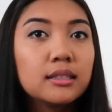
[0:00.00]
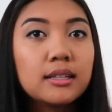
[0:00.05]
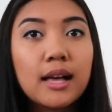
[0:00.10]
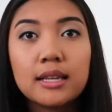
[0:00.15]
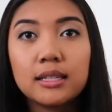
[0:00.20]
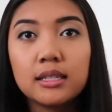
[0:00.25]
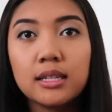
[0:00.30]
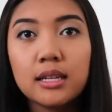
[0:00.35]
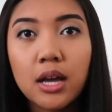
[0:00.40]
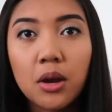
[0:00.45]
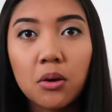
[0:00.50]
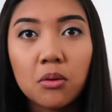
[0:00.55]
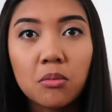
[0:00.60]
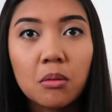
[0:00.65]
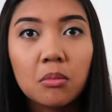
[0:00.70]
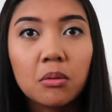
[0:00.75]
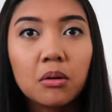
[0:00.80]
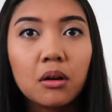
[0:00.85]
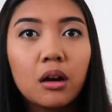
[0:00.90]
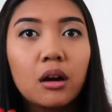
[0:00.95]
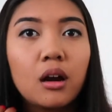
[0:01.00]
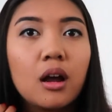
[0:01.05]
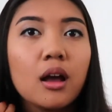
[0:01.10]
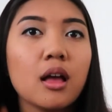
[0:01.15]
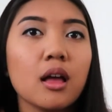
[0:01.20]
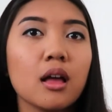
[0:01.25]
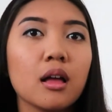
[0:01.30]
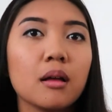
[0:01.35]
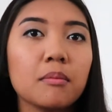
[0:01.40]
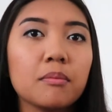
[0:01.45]
the last thing I remember.
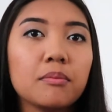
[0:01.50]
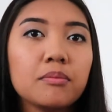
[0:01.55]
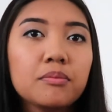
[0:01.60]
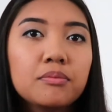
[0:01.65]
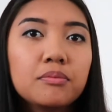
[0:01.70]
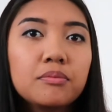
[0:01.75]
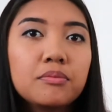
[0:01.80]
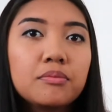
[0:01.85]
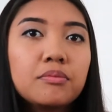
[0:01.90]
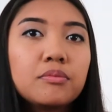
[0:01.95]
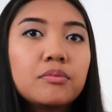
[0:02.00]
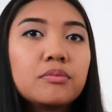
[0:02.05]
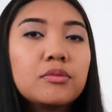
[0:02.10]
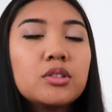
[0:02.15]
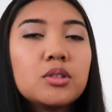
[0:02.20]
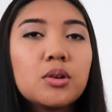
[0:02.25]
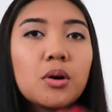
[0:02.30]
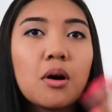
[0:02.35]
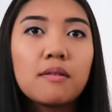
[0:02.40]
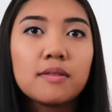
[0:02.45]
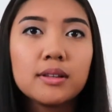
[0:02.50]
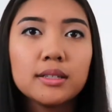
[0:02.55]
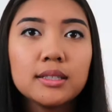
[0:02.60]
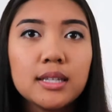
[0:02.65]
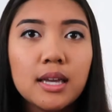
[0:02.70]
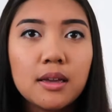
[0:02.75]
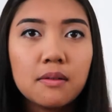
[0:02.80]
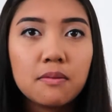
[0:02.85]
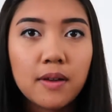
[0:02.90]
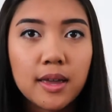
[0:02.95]
So
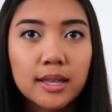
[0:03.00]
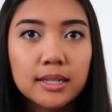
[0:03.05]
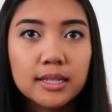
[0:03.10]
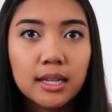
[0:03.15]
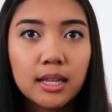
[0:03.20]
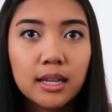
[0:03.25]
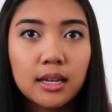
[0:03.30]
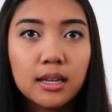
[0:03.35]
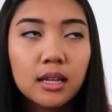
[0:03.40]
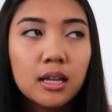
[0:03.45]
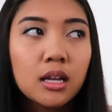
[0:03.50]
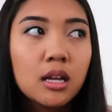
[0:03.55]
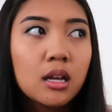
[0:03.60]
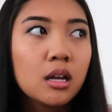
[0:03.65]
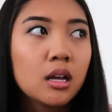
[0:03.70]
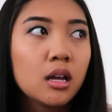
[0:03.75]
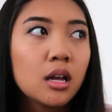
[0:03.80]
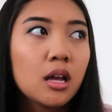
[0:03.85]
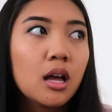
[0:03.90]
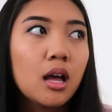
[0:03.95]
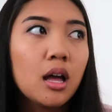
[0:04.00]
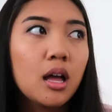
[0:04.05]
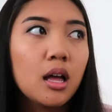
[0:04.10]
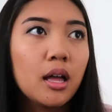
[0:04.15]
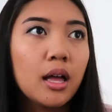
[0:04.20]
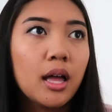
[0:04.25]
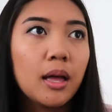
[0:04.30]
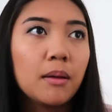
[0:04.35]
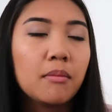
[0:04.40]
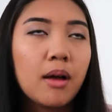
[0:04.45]
obviously I fainted.
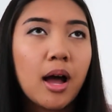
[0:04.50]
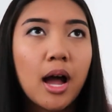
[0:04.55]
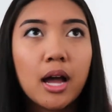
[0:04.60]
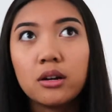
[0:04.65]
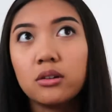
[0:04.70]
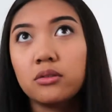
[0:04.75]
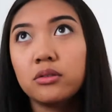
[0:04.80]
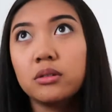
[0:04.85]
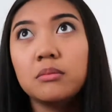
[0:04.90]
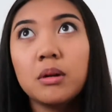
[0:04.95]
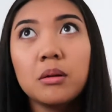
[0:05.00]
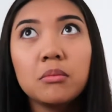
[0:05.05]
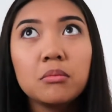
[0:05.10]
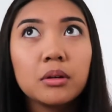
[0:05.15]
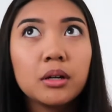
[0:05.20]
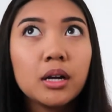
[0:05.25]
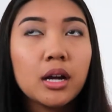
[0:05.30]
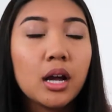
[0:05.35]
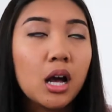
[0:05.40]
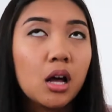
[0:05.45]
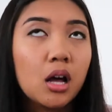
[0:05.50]
I don't remember